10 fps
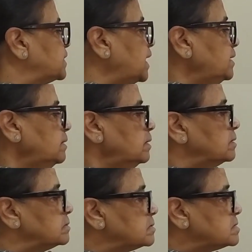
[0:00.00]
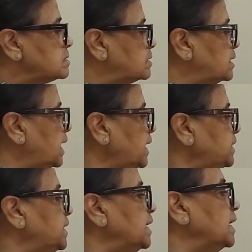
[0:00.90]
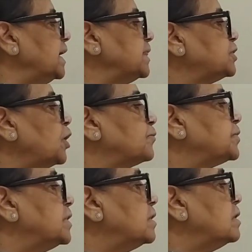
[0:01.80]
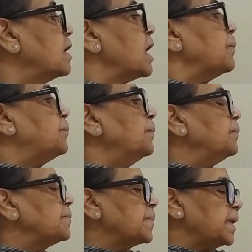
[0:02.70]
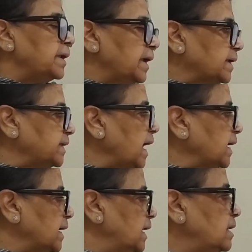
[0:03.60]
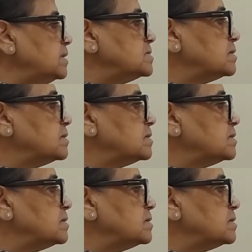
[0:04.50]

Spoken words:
Then let the length of the rectangle,